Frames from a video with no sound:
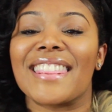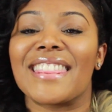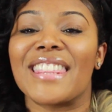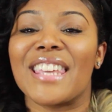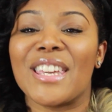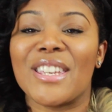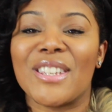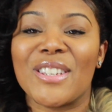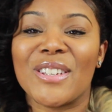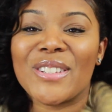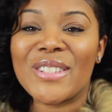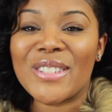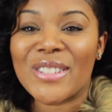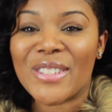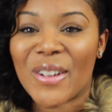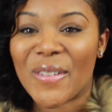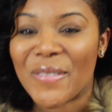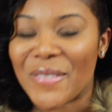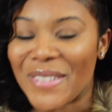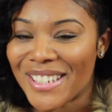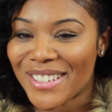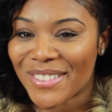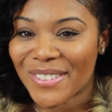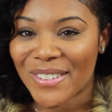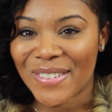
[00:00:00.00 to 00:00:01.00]
Thank you so
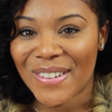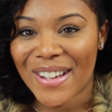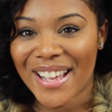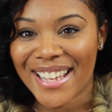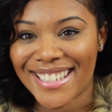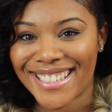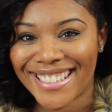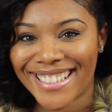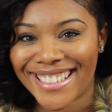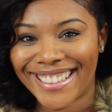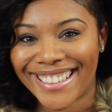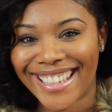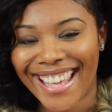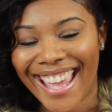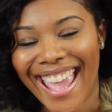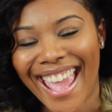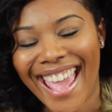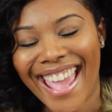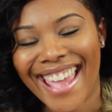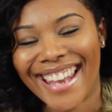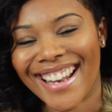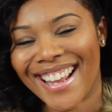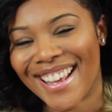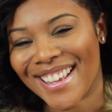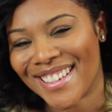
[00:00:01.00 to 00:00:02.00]
much for watching,
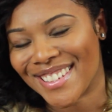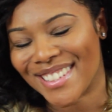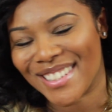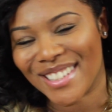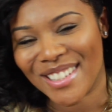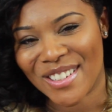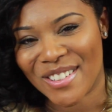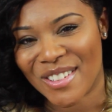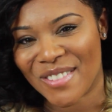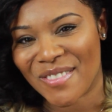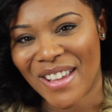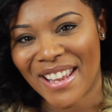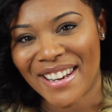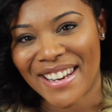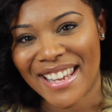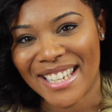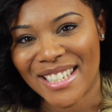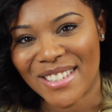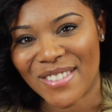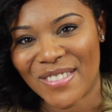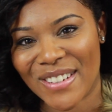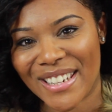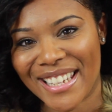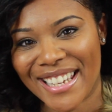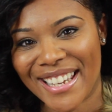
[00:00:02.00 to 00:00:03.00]
and I'll see you in my
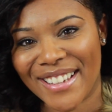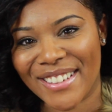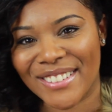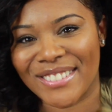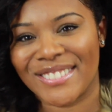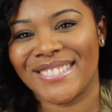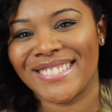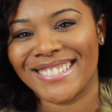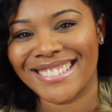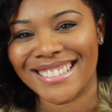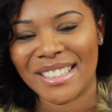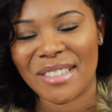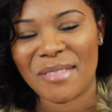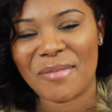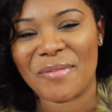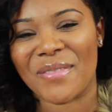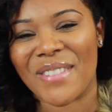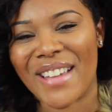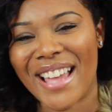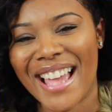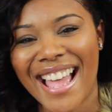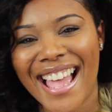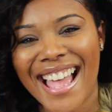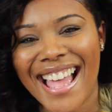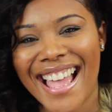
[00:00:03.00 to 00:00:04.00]
next video.
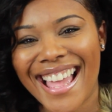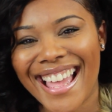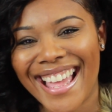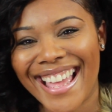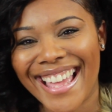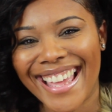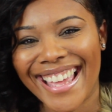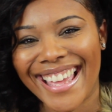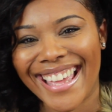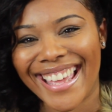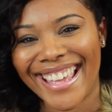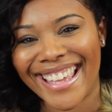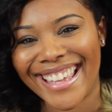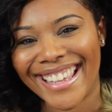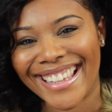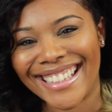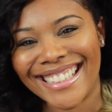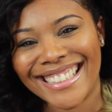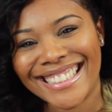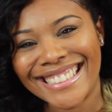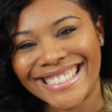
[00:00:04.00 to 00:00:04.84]
Bye!